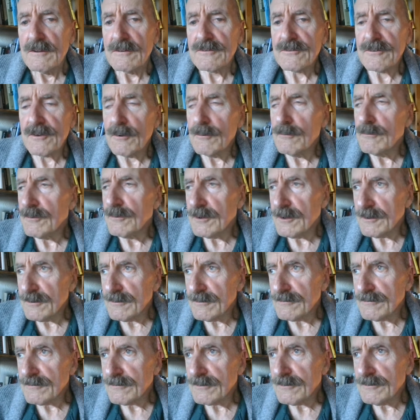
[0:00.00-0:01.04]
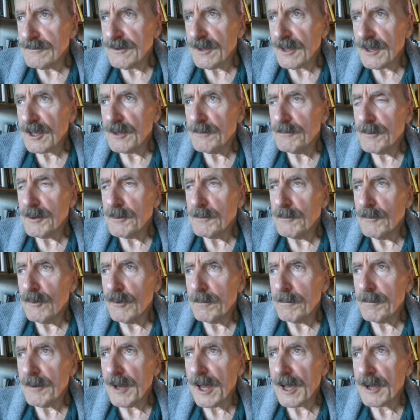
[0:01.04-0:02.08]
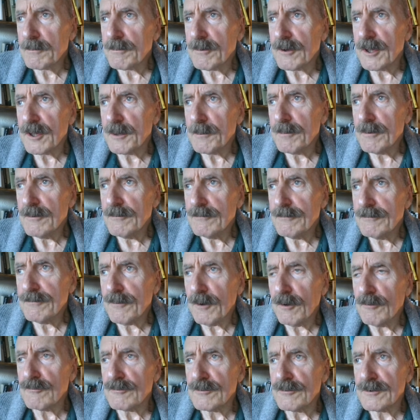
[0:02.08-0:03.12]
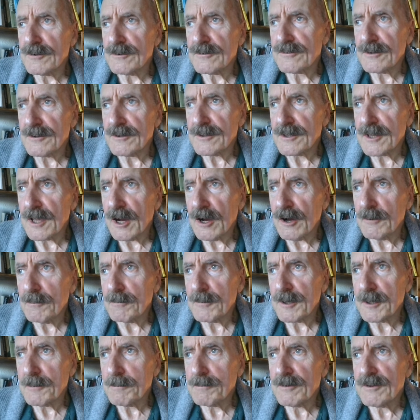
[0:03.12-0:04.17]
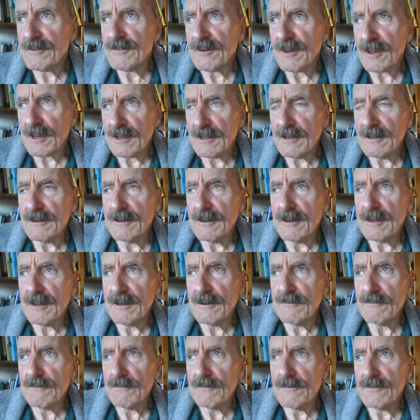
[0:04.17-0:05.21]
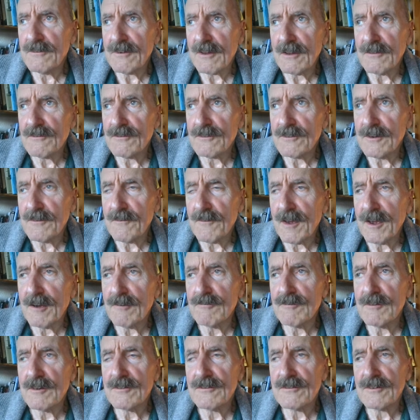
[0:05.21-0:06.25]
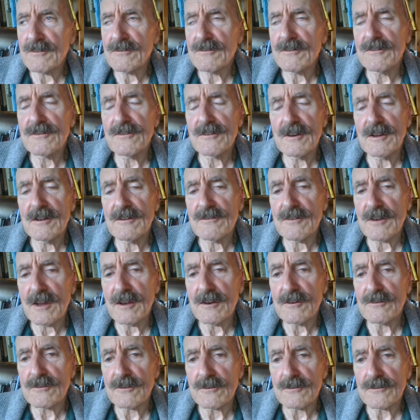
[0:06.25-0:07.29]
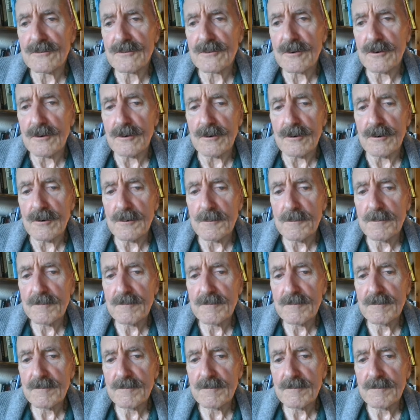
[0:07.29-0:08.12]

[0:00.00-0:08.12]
so that there can be more black people and foreigners in the army, particularly in sensitive areas such as the intelligence corps.